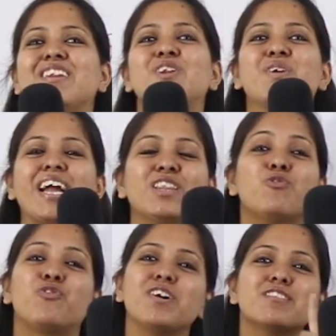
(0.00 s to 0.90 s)
we'll look at the
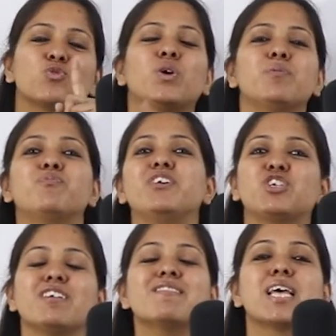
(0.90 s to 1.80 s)
first verb,
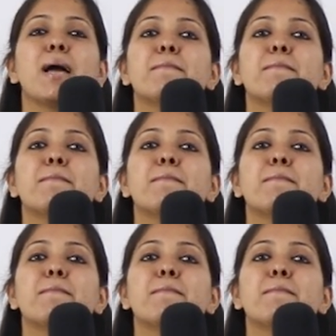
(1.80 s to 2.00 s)
which is